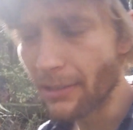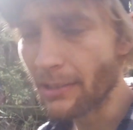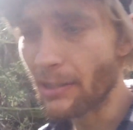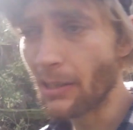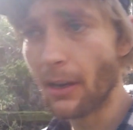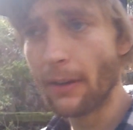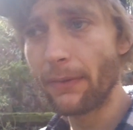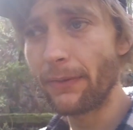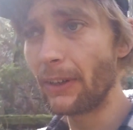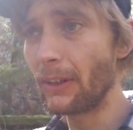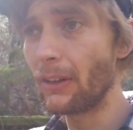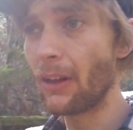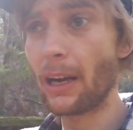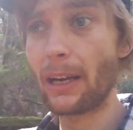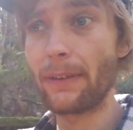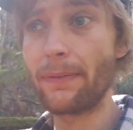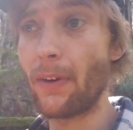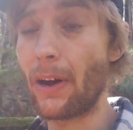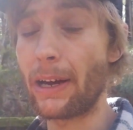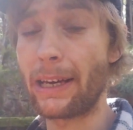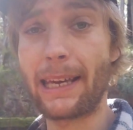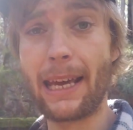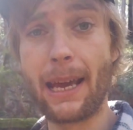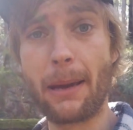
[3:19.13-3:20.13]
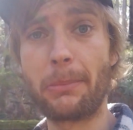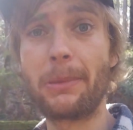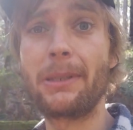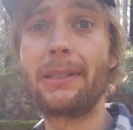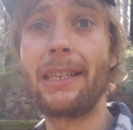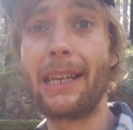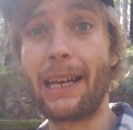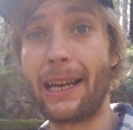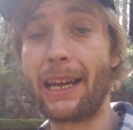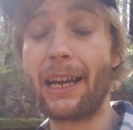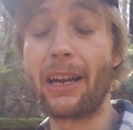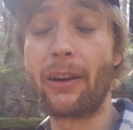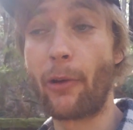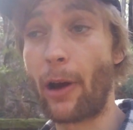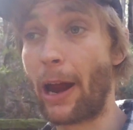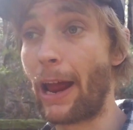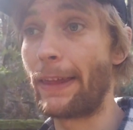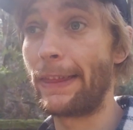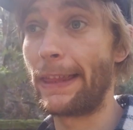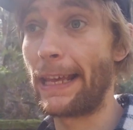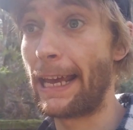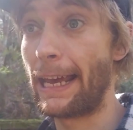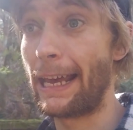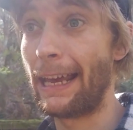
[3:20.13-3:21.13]
So I feel like if I kept digging
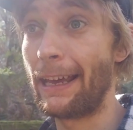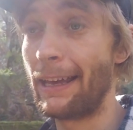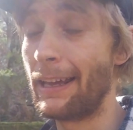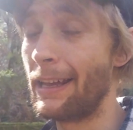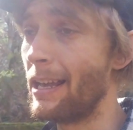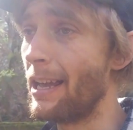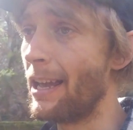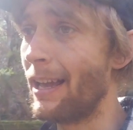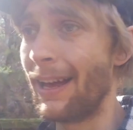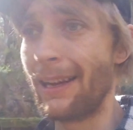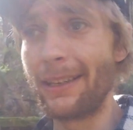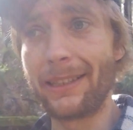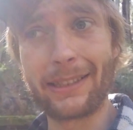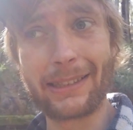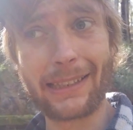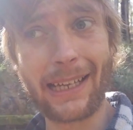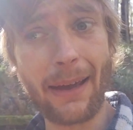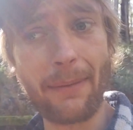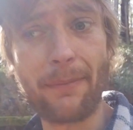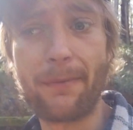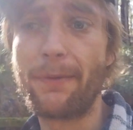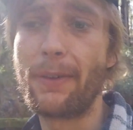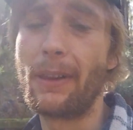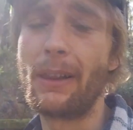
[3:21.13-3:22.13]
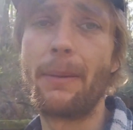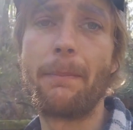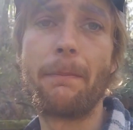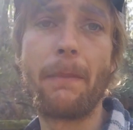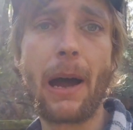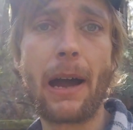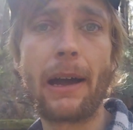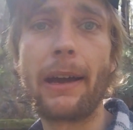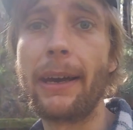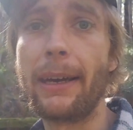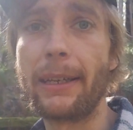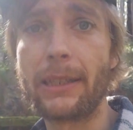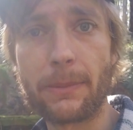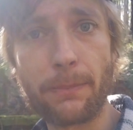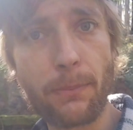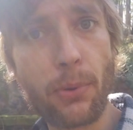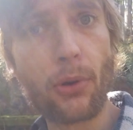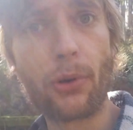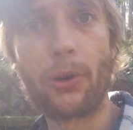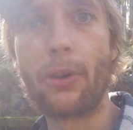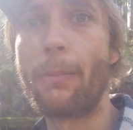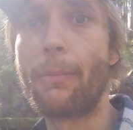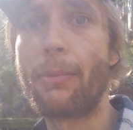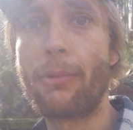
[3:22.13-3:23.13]
around there, just kept filling buckets,
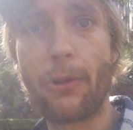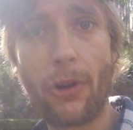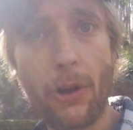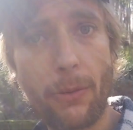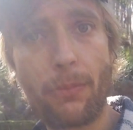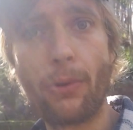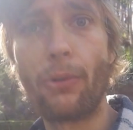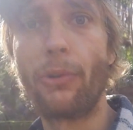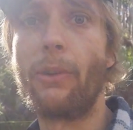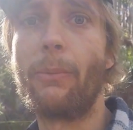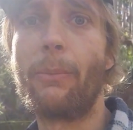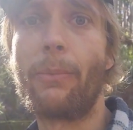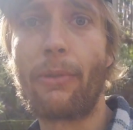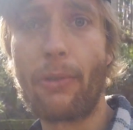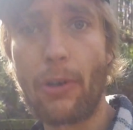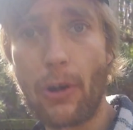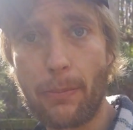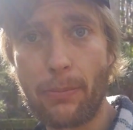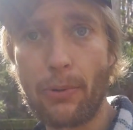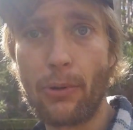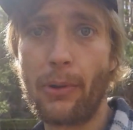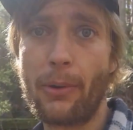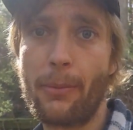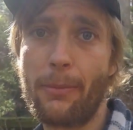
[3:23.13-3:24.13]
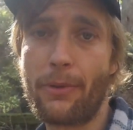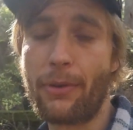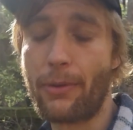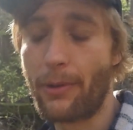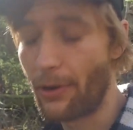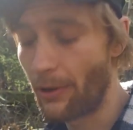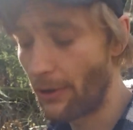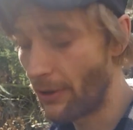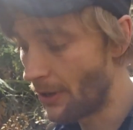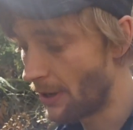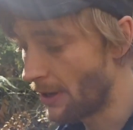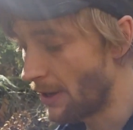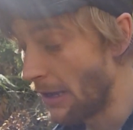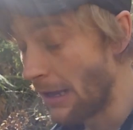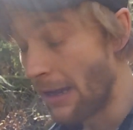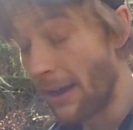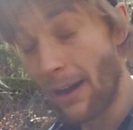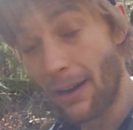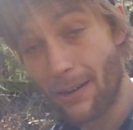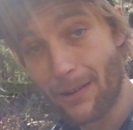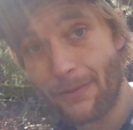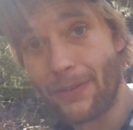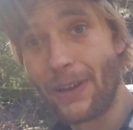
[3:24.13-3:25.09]
putting them through, I'd